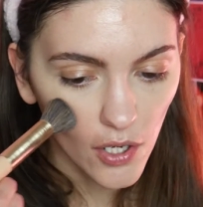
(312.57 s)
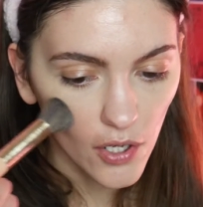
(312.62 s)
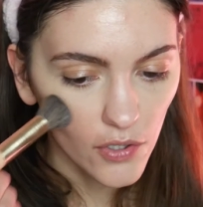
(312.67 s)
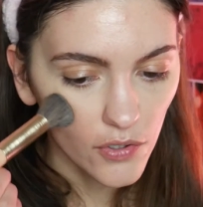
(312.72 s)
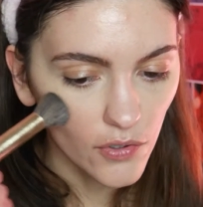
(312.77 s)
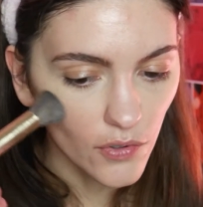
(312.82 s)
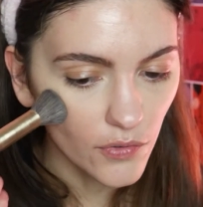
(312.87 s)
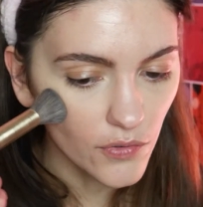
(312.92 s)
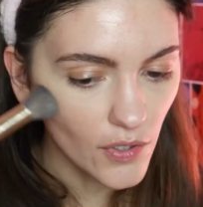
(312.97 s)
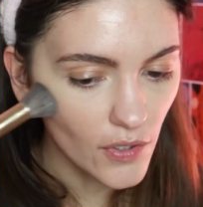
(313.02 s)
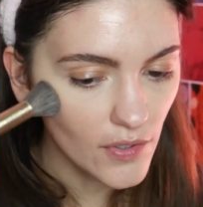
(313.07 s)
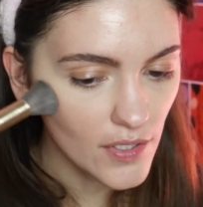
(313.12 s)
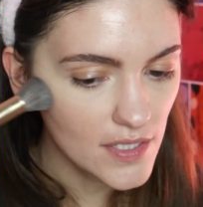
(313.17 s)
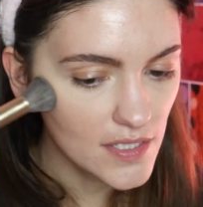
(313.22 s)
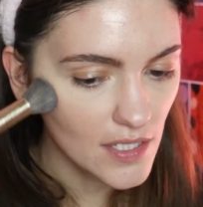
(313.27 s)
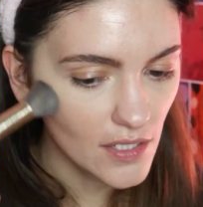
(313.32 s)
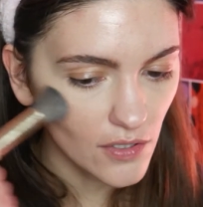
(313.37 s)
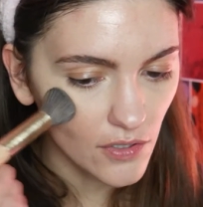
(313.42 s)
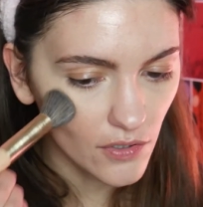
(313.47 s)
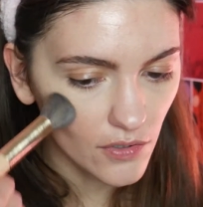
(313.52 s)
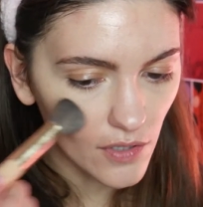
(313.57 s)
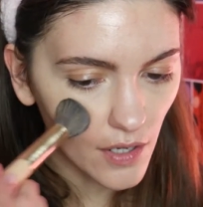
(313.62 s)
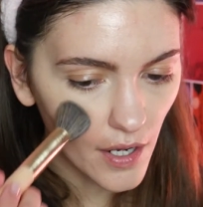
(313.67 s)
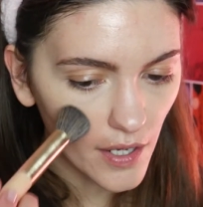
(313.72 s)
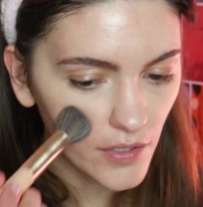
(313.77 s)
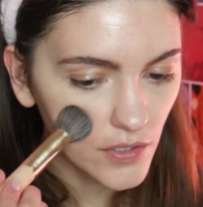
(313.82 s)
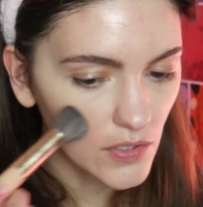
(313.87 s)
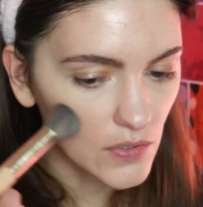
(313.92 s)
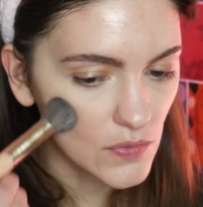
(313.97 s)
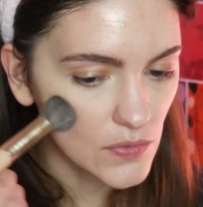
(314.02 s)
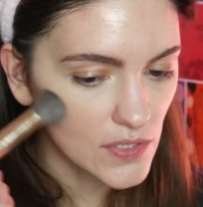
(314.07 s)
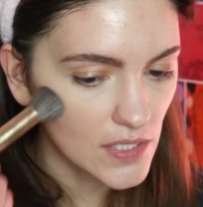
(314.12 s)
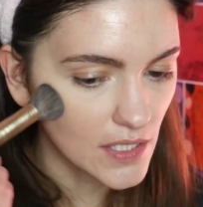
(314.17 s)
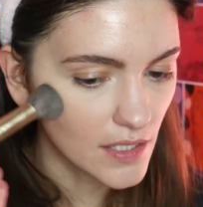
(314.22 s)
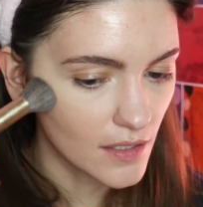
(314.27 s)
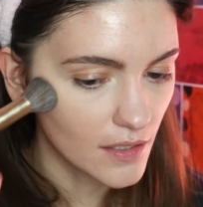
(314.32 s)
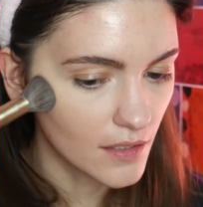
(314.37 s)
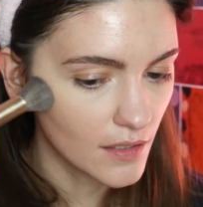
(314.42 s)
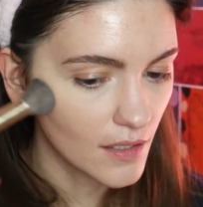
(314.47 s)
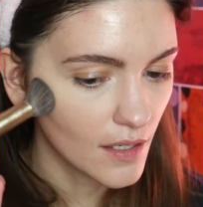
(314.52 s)
You'll notice that you're not
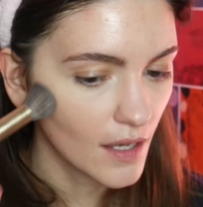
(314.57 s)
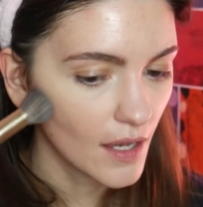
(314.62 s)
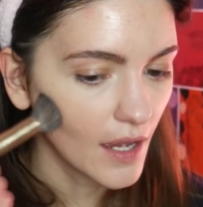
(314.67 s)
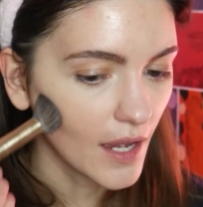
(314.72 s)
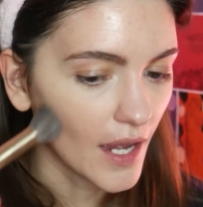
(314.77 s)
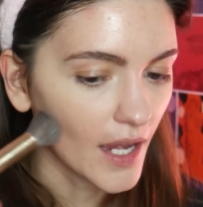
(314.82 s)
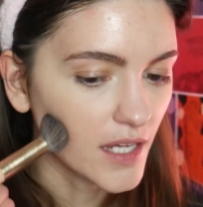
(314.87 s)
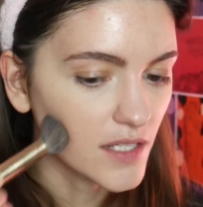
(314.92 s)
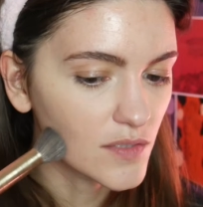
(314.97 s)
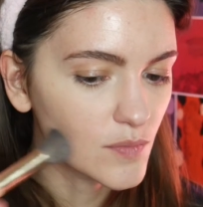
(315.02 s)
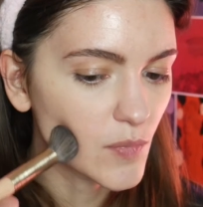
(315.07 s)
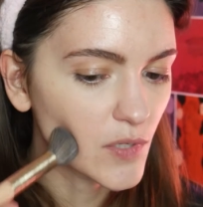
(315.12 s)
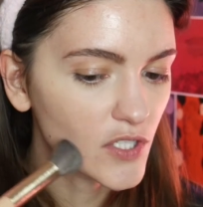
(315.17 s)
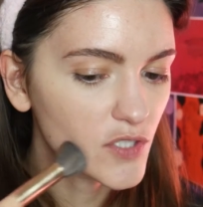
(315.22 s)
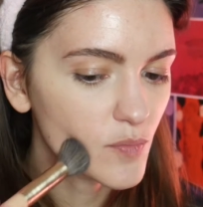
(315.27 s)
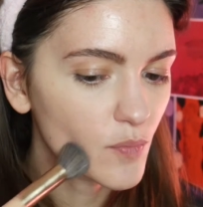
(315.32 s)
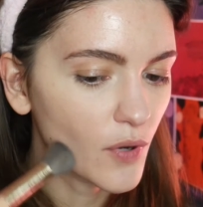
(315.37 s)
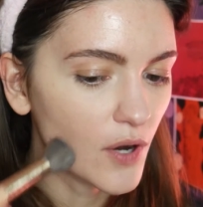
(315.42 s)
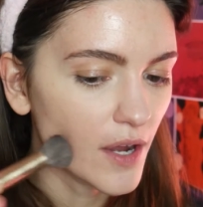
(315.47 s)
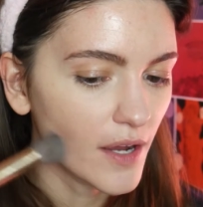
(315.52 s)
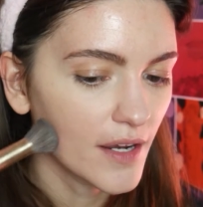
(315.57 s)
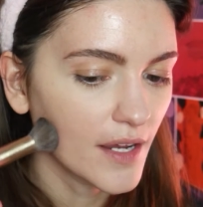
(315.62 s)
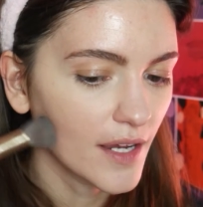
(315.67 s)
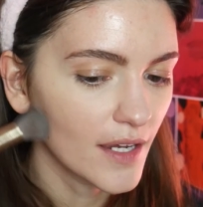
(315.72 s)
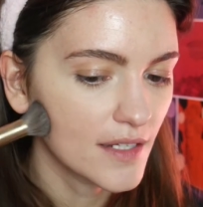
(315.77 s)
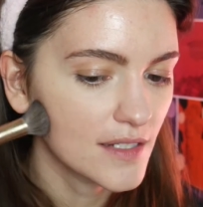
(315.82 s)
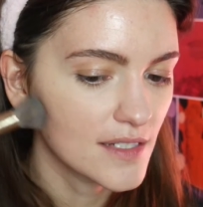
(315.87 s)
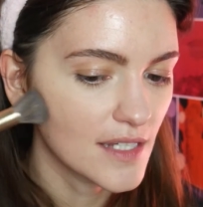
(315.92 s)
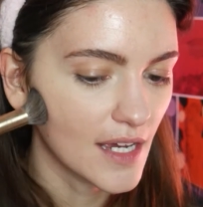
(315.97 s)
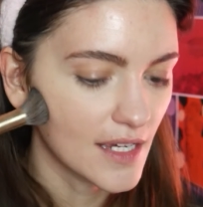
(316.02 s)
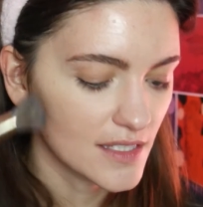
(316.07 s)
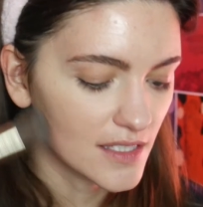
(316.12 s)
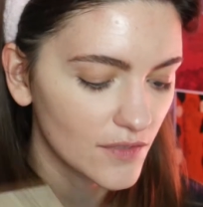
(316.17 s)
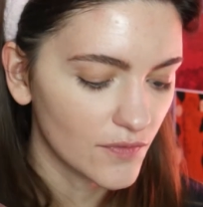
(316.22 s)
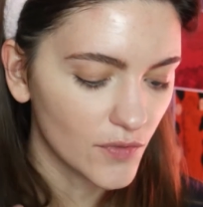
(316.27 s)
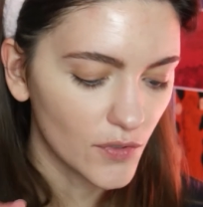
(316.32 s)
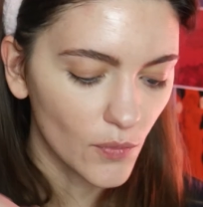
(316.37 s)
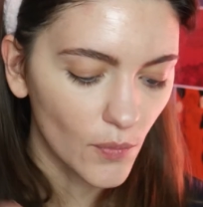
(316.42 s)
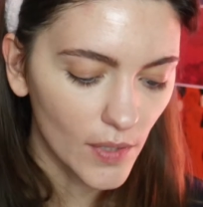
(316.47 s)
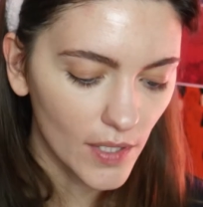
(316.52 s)
using as much product as if
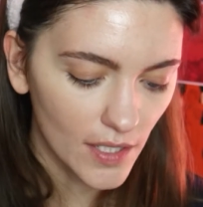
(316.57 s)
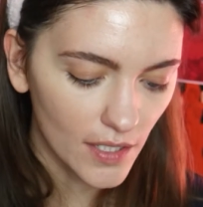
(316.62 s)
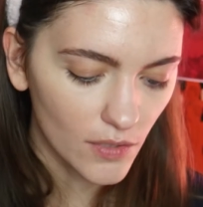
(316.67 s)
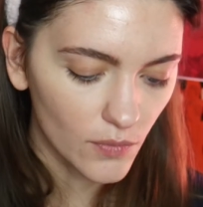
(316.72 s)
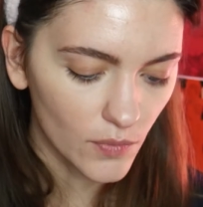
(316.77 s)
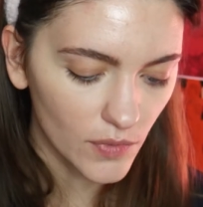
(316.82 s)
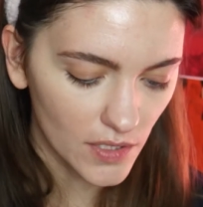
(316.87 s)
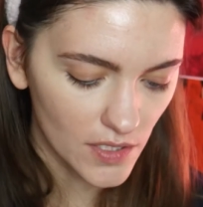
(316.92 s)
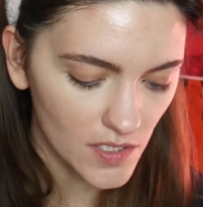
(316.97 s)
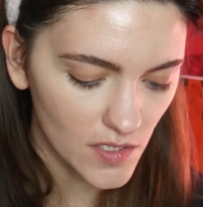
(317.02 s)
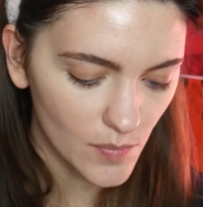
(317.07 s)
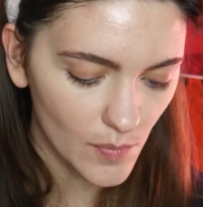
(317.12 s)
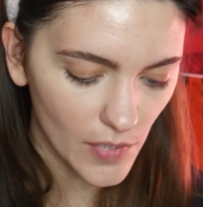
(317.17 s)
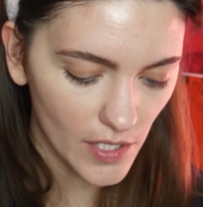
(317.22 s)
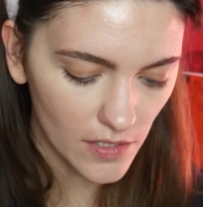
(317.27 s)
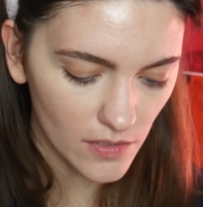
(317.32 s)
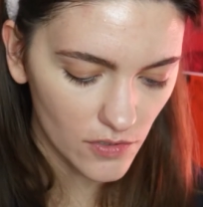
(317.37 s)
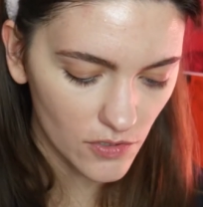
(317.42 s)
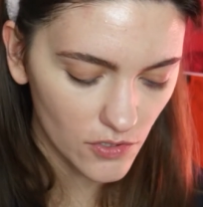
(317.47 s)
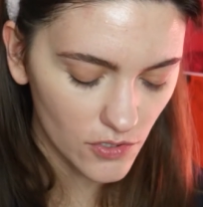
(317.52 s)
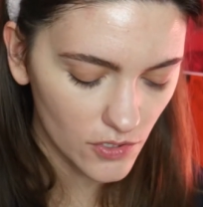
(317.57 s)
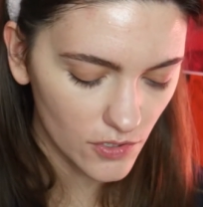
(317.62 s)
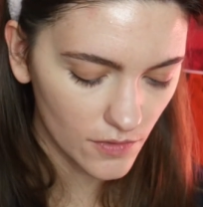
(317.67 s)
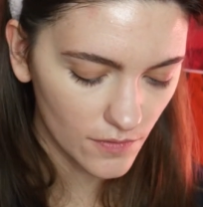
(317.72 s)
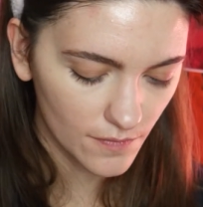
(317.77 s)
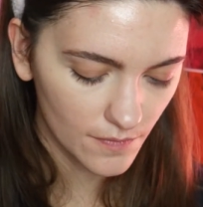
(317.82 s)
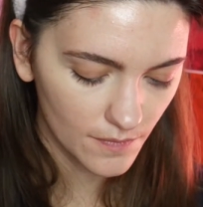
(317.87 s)
you went in with a sponge.